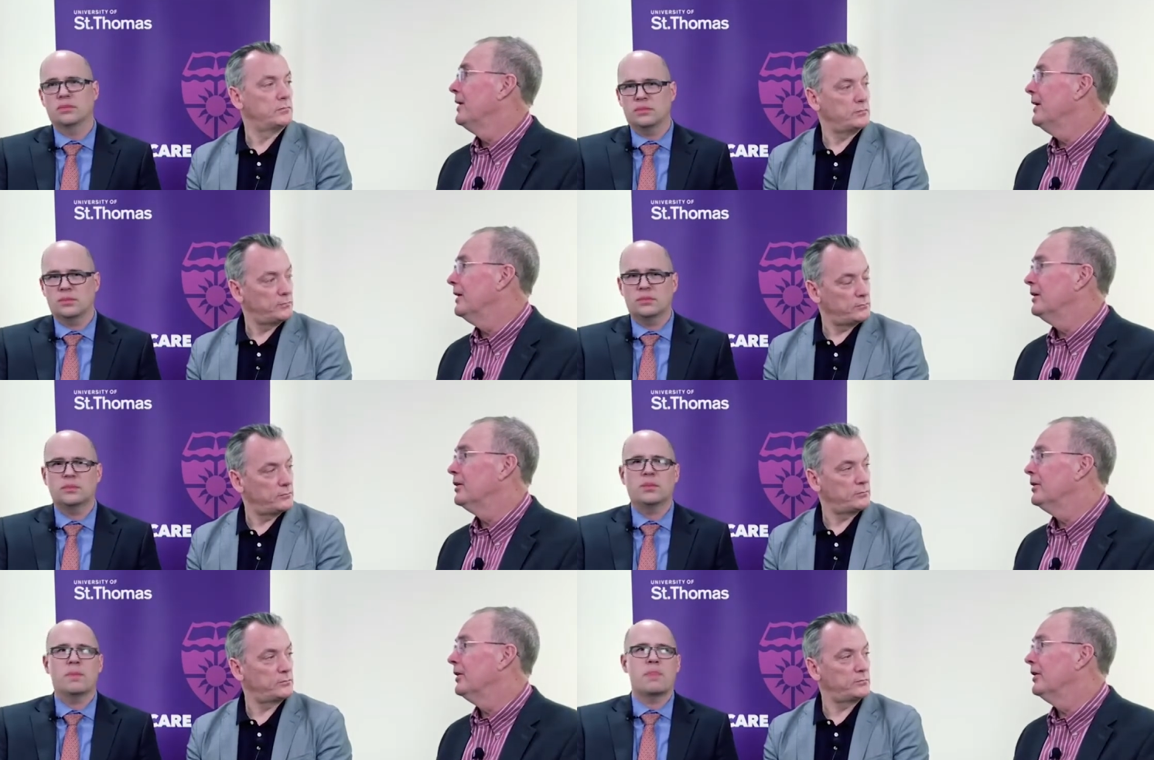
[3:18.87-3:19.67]

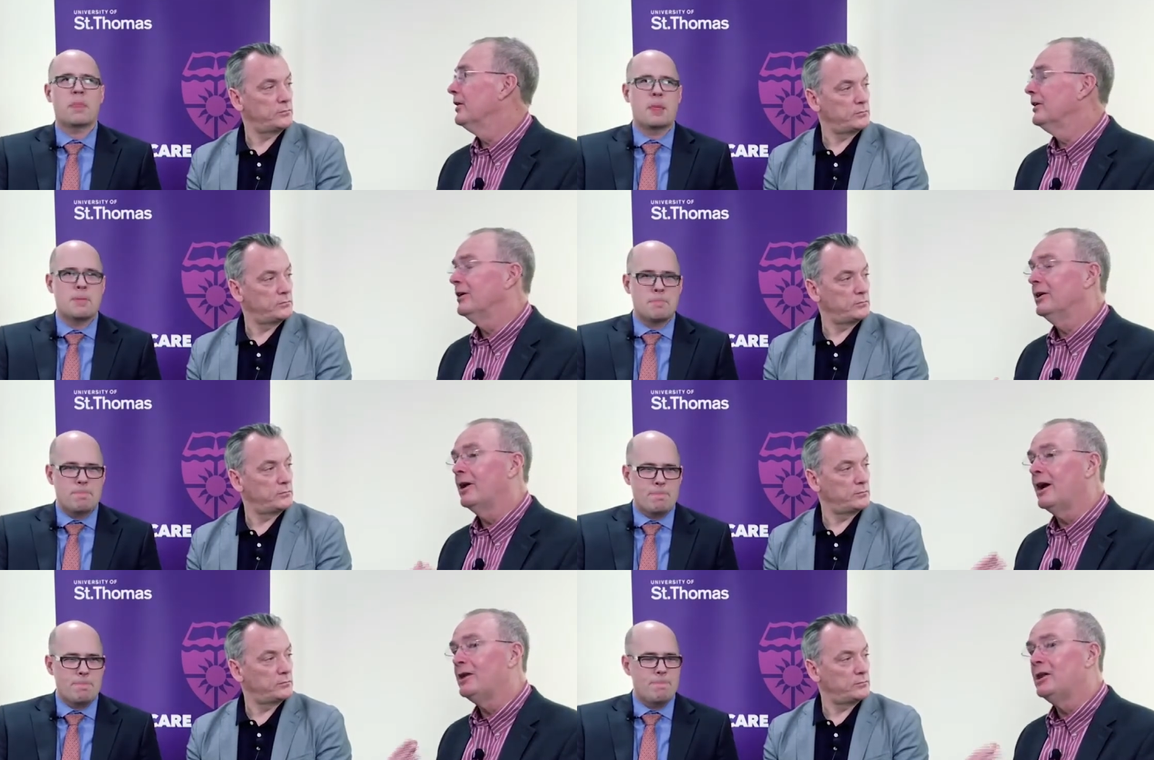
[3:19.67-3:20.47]
Speaker 1: and uh,
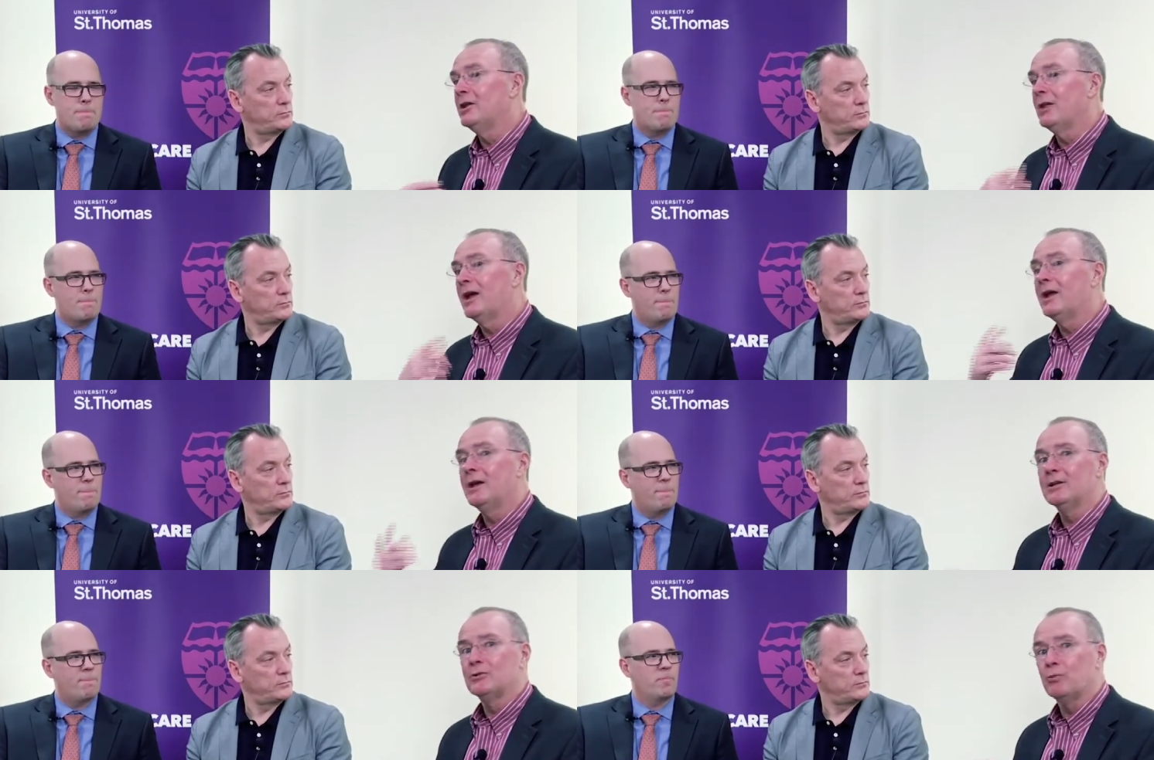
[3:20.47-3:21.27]
I think that
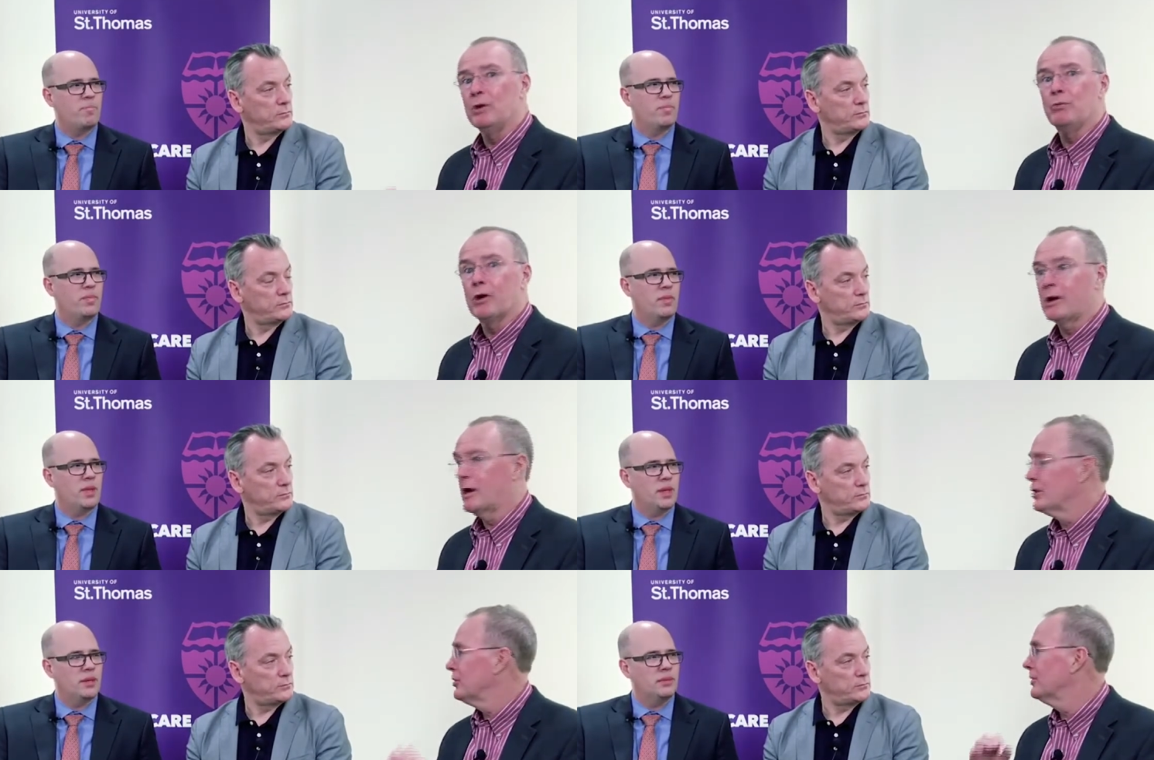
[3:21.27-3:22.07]
has
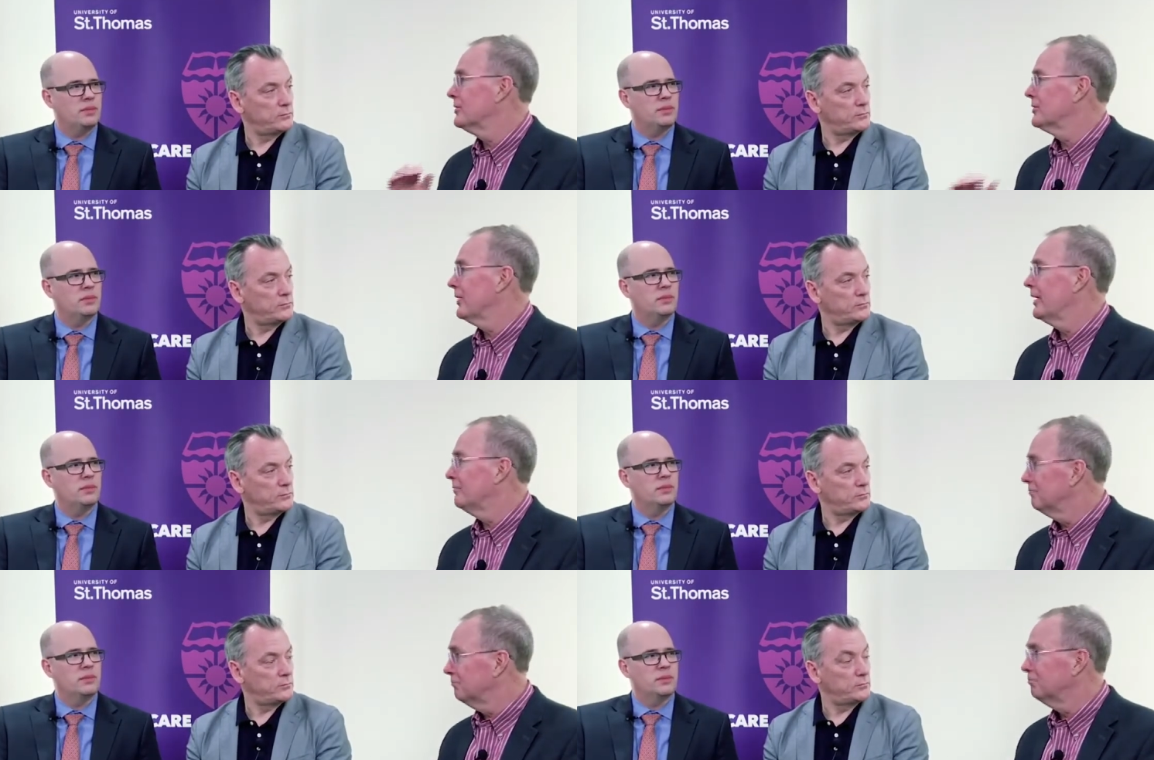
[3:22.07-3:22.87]
repercussions
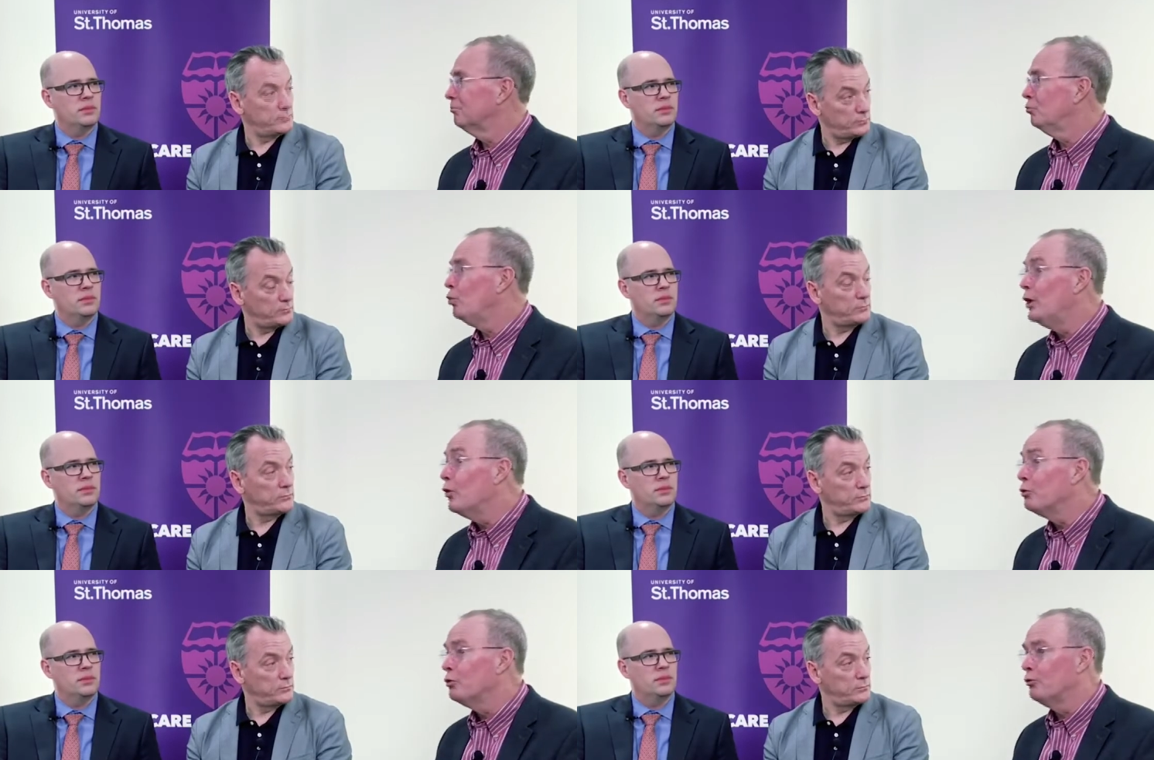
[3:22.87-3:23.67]
that we
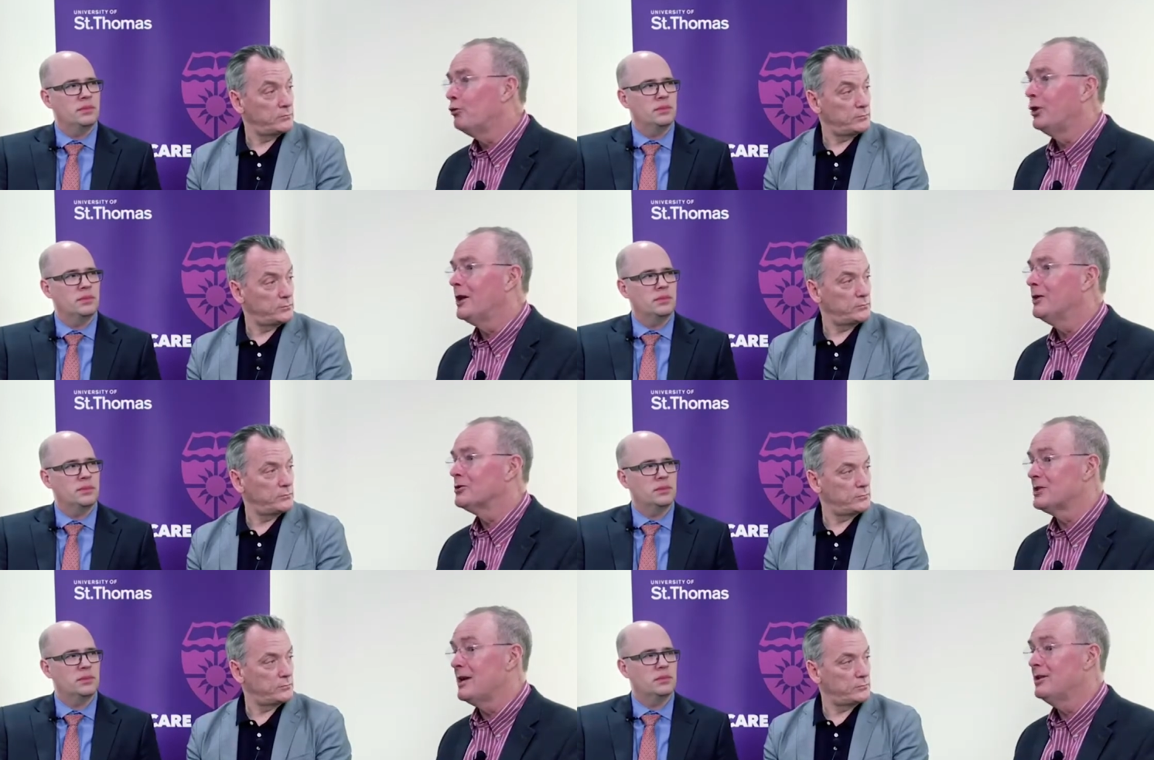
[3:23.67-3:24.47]
don't fully
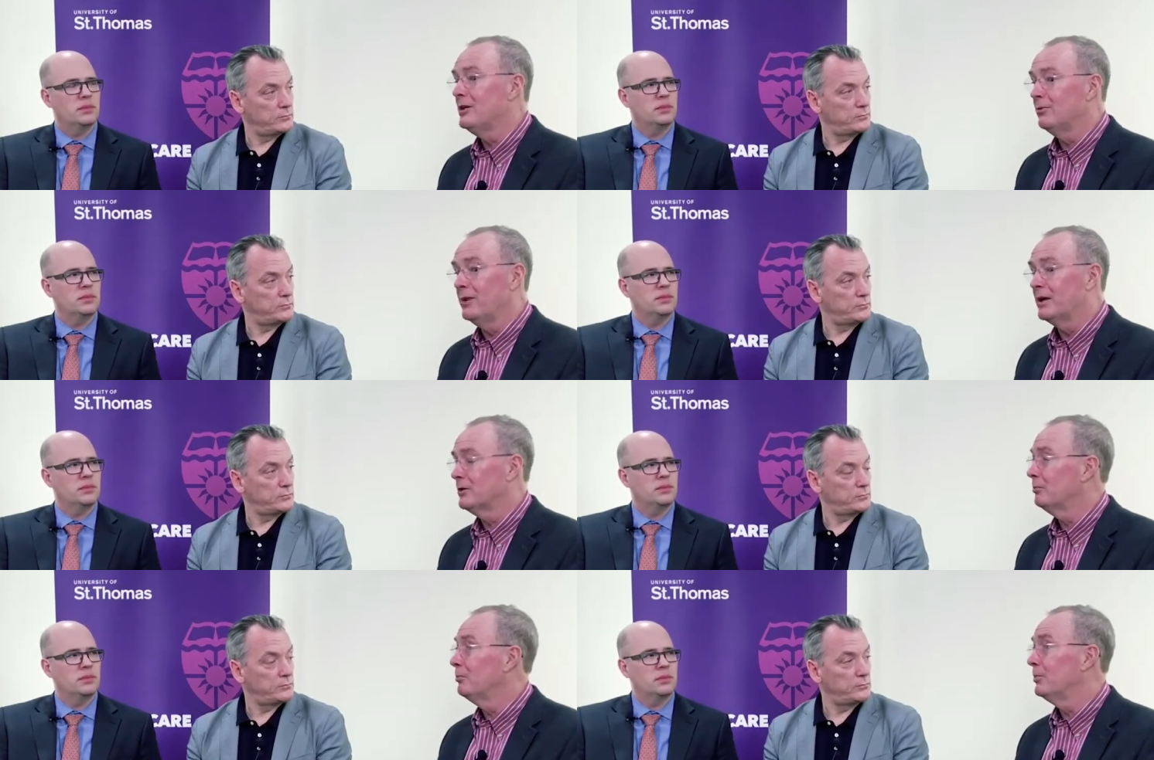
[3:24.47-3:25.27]
understand the
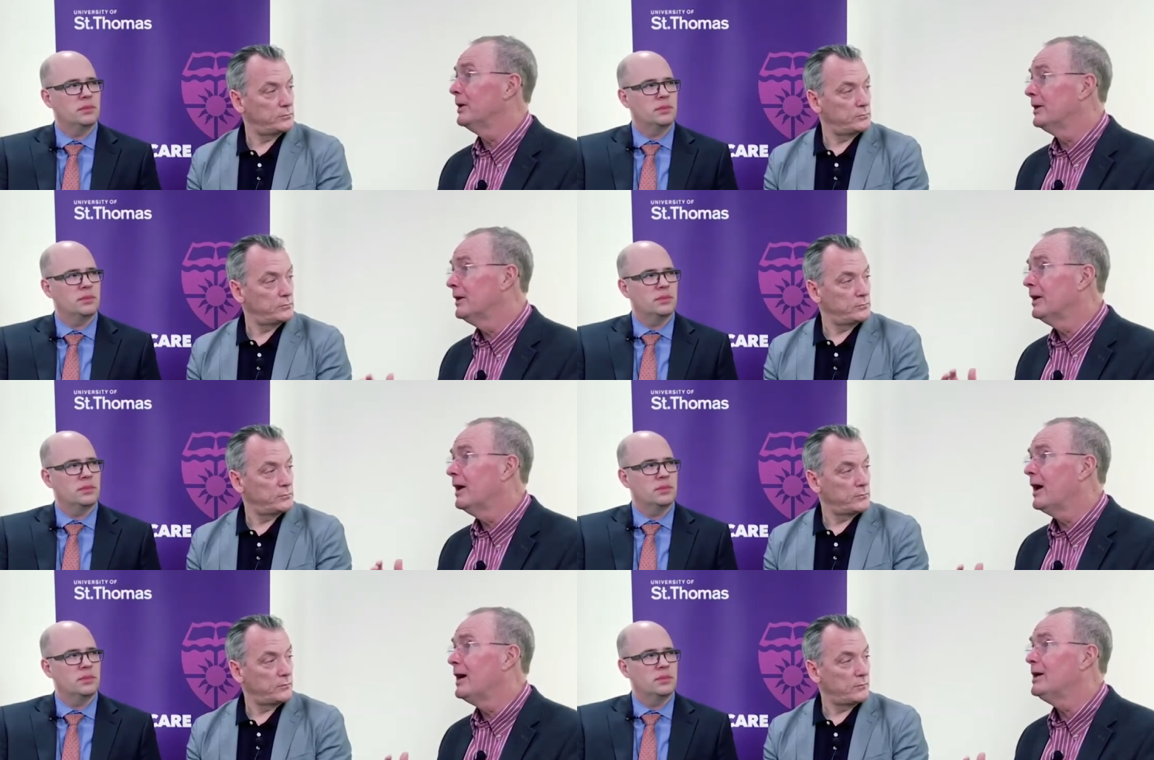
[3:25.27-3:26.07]
effect. But
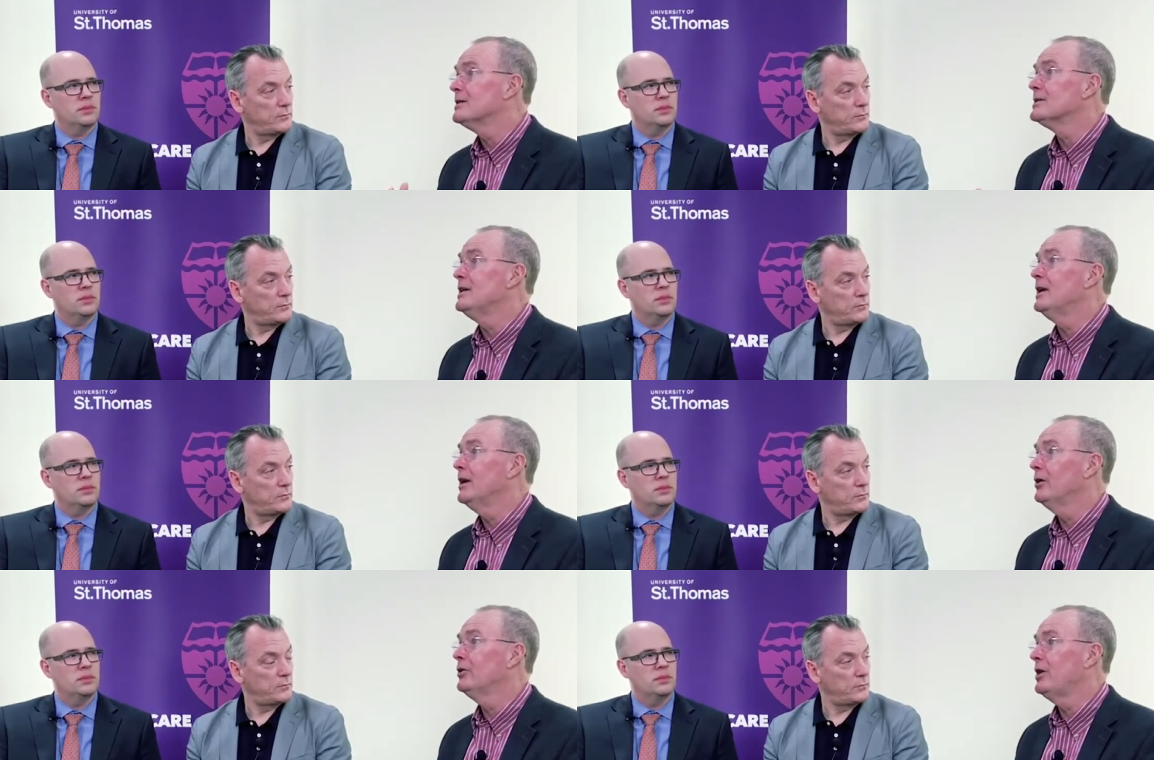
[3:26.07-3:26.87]
I can see
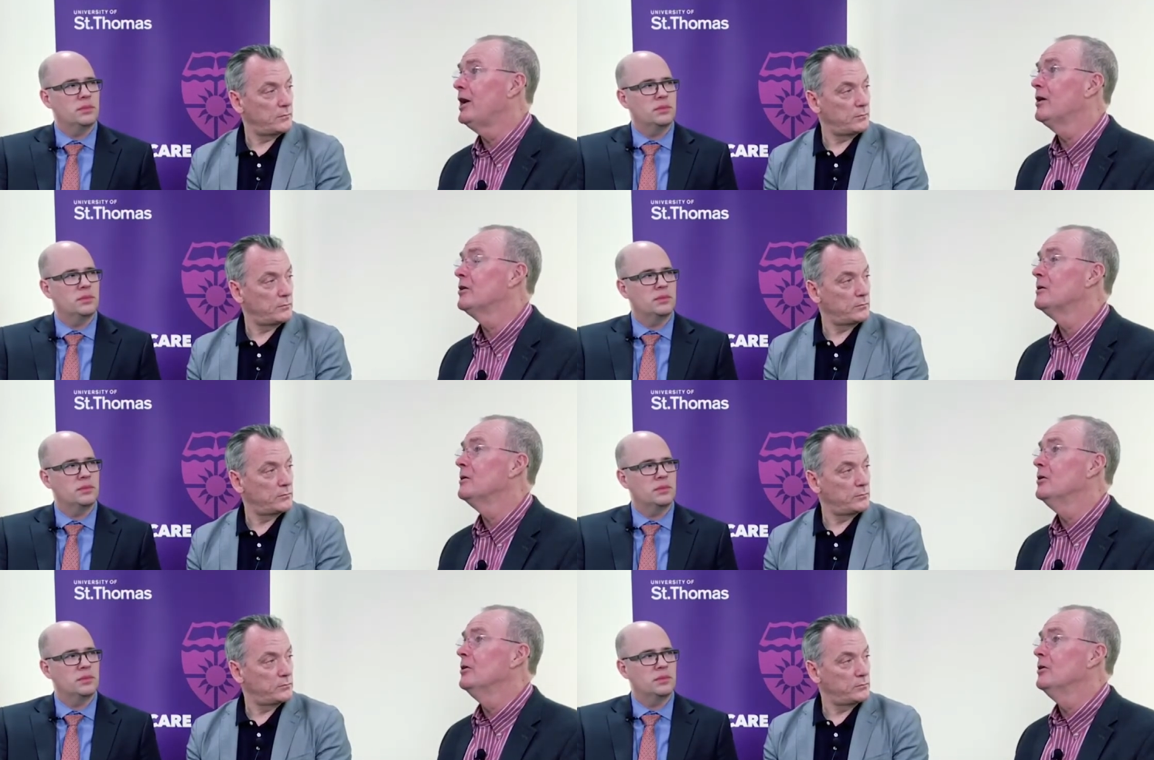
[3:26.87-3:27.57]
health care.